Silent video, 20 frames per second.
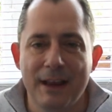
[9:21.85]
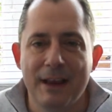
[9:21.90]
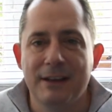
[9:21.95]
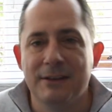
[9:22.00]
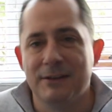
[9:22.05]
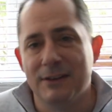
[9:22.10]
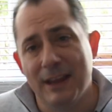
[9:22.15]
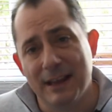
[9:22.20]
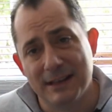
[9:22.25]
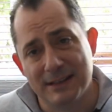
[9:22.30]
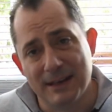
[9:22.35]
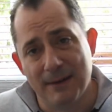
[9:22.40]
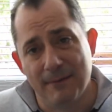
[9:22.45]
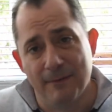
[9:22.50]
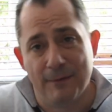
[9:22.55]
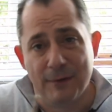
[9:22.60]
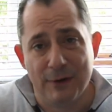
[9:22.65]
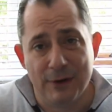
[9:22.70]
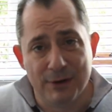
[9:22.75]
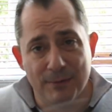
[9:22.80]
So that's something
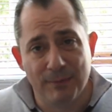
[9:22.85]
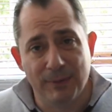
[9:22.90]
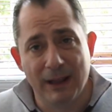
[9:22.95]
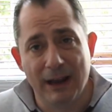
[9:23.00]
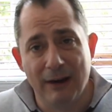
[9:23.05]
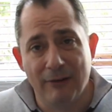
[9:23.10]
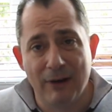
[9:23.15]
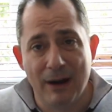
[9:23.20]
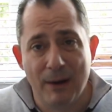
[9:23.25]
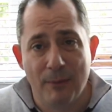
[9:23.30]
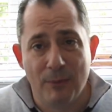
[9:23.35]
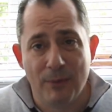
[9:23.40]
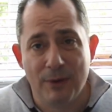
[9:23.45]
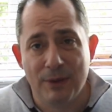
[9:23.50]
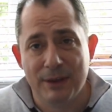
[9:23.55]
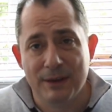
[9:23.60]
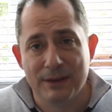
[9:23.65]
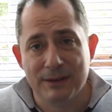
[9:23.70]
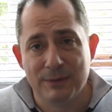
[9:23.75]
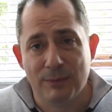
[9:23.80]
for you to play around
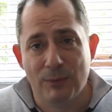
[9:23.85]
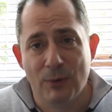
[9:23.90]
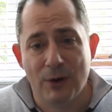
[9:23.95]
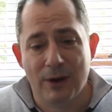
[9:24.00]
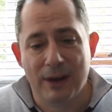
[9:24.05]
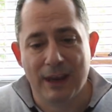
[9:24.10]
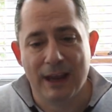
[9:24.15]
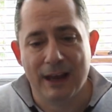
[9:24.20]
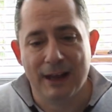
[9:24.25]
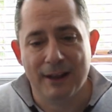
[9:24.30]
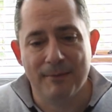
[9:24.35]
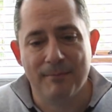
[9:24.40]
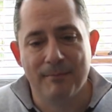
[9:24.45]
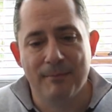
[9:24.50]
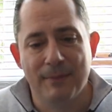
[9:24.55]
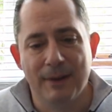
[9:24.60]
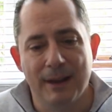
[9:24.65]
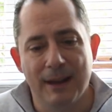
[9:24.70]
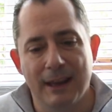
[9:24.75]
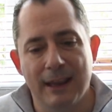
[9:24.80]
with and to work out.
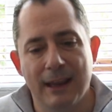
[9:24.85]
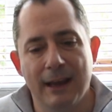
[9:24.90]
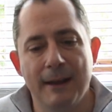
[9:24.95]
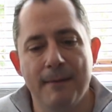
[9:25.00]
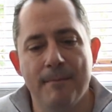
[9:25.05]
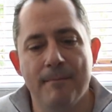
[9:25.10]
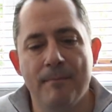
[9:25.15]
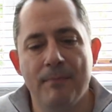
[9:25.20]
Okay.